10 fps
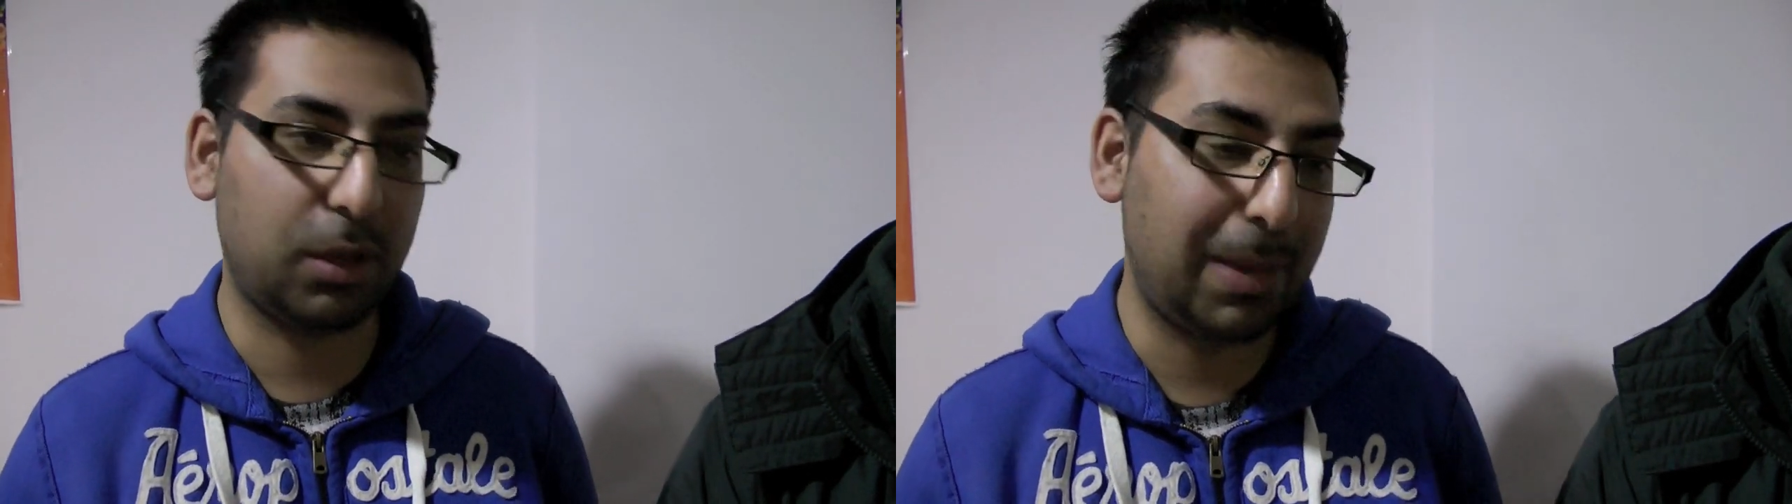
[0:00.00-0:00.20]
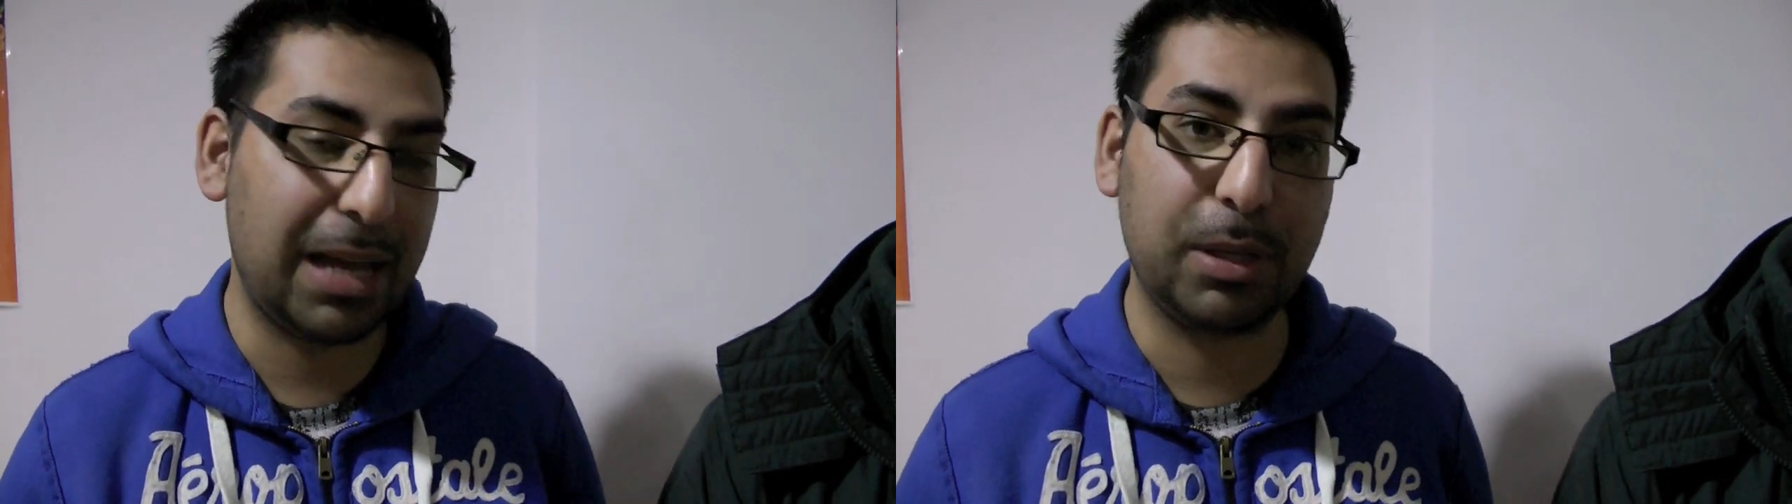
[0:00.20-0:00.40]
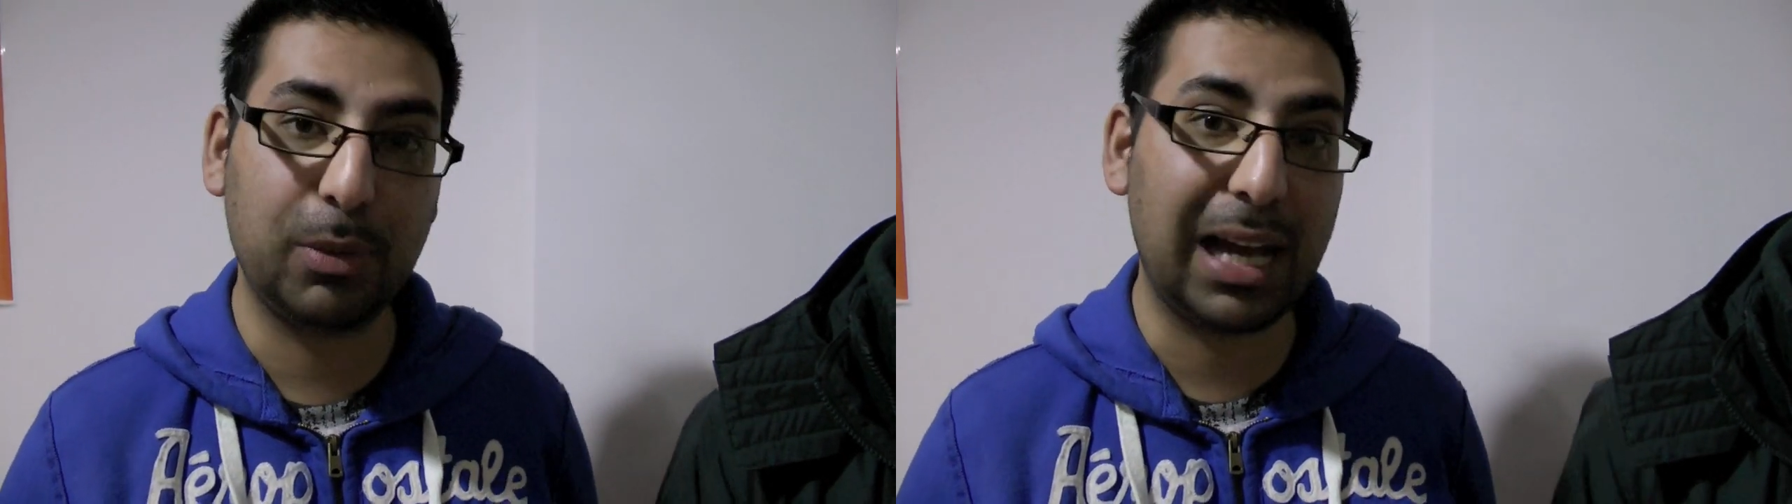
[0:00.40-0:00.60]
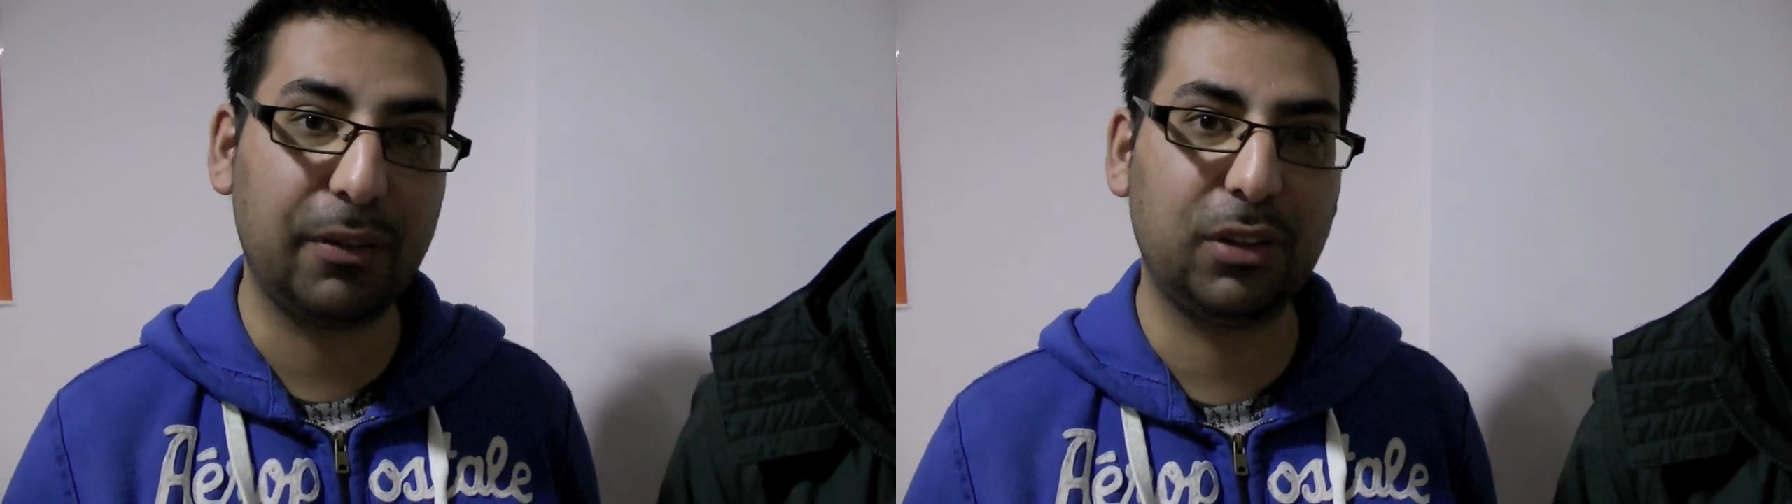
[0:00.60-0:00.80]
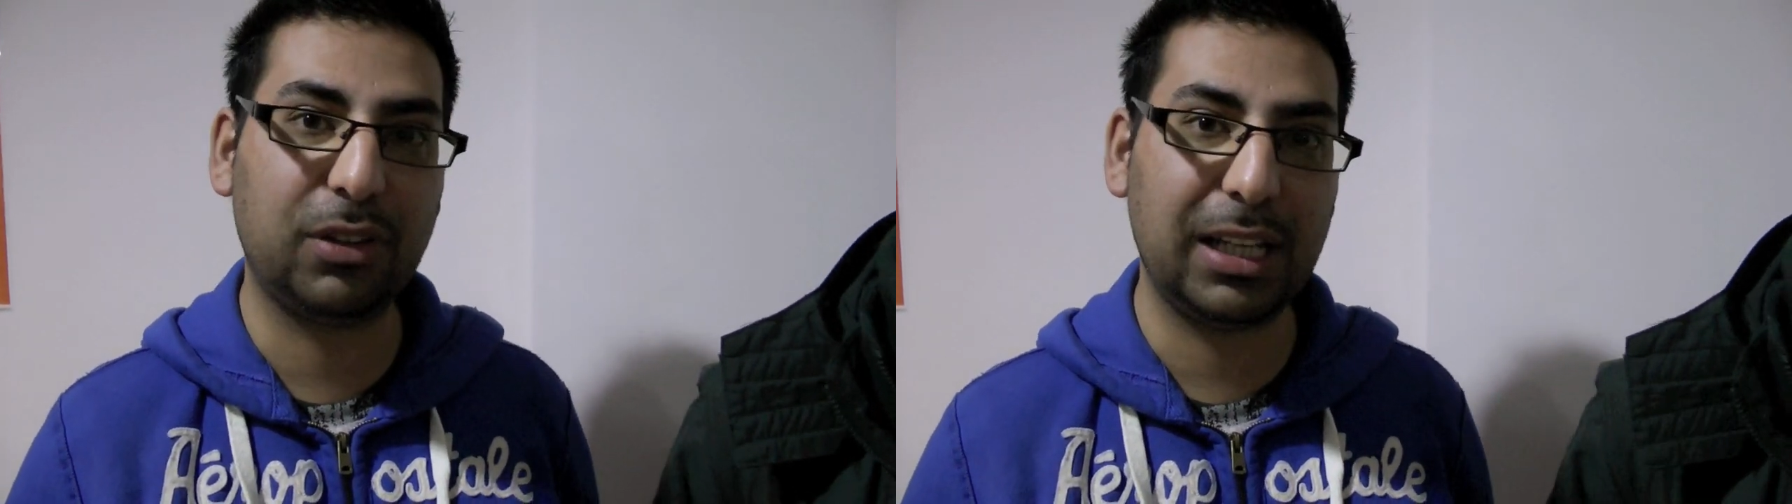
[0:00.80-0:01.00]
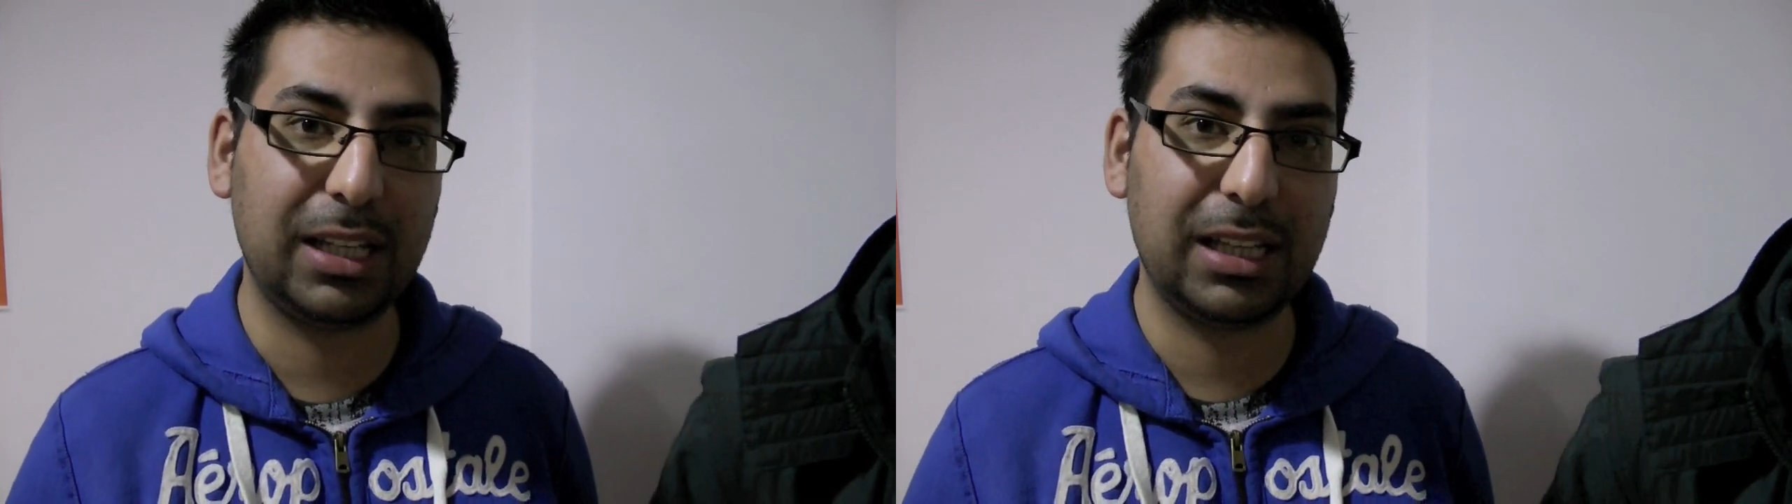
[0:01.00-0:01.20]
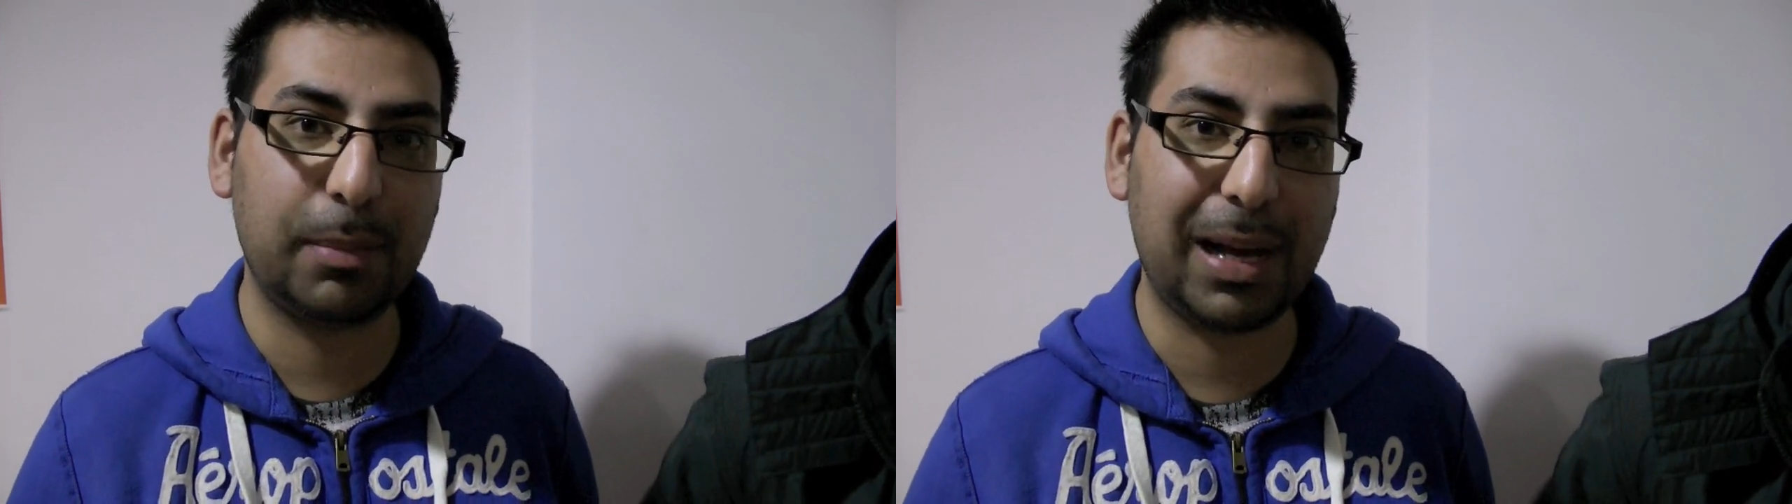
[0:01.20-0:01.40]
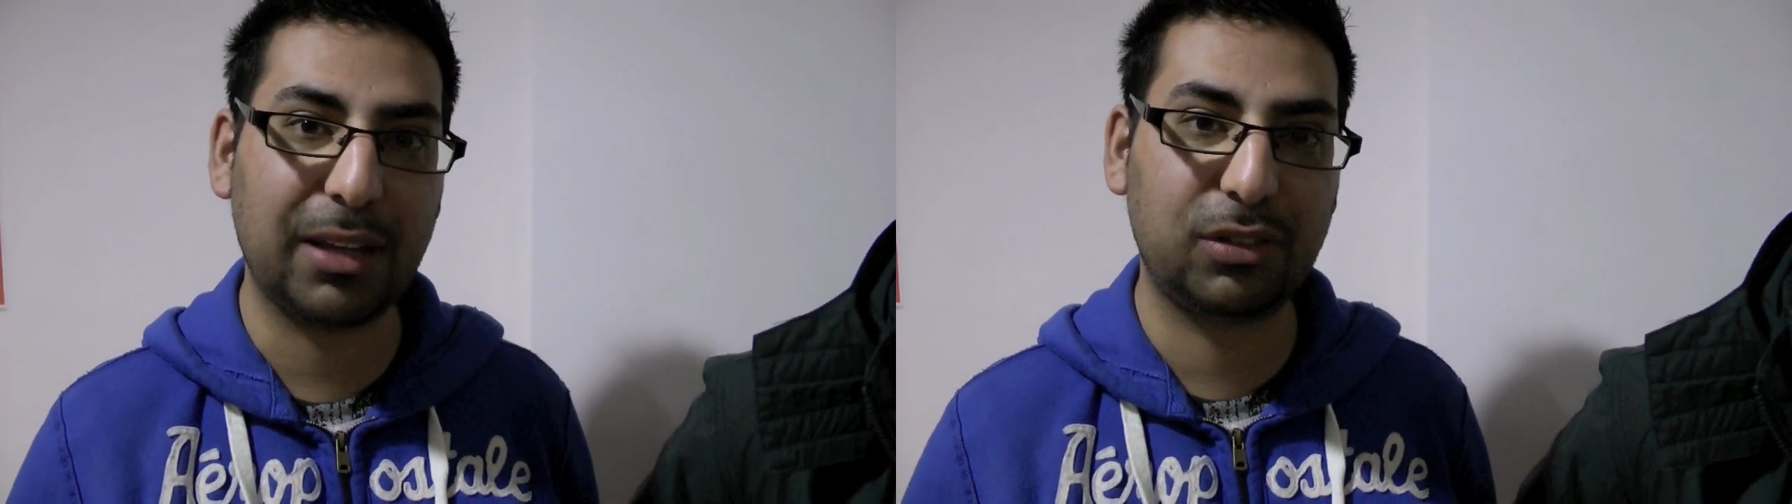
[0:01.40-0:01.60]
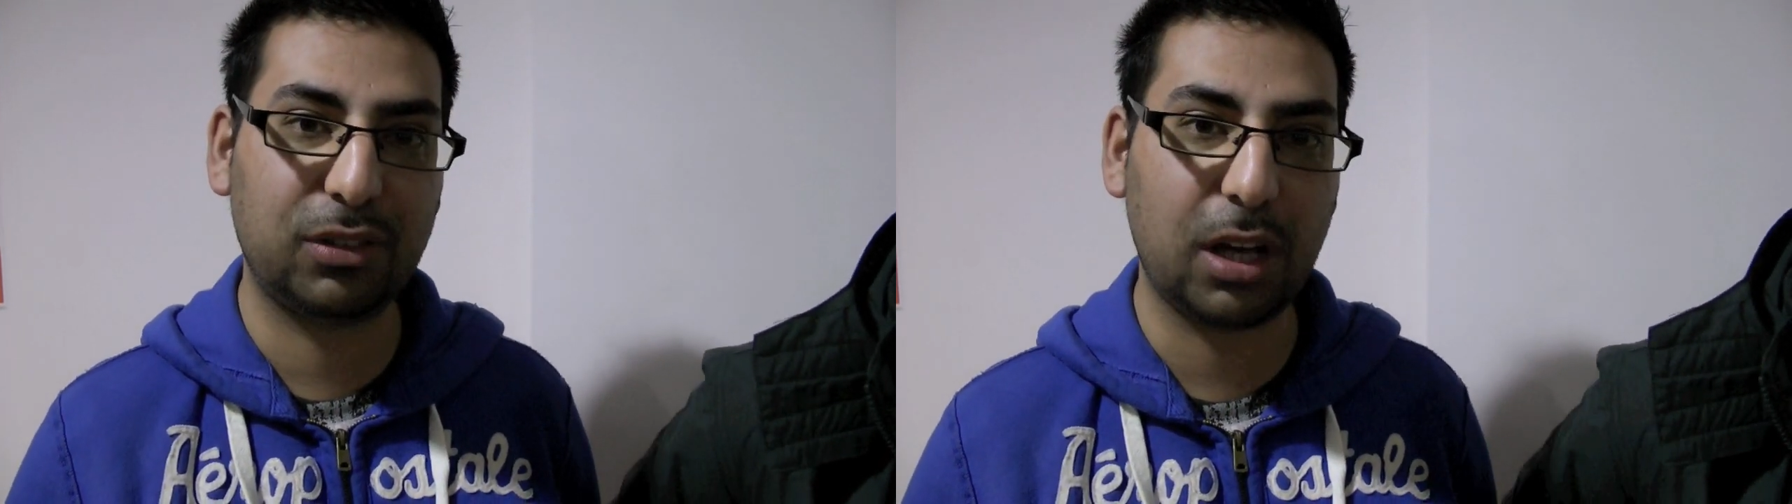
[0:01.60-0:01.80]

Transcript: that maybe we haven't seen in the past.